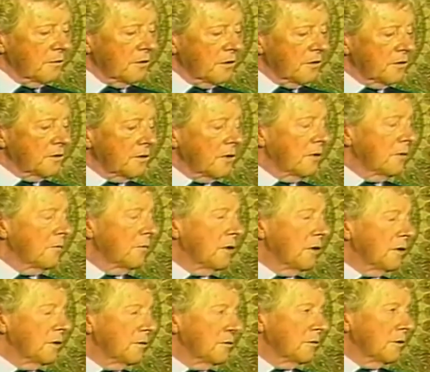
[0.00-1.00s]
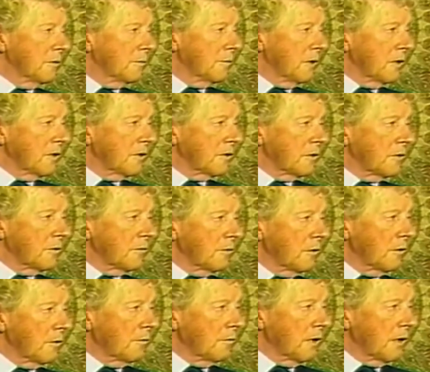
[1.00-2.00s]
because otherwise you would administer the
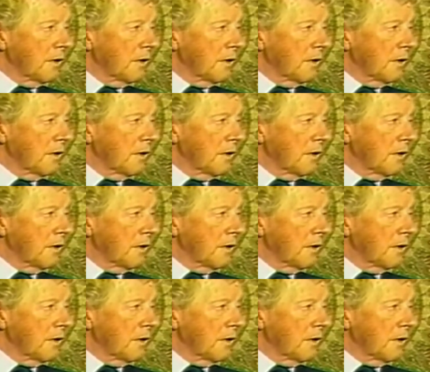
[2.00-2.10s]
wrong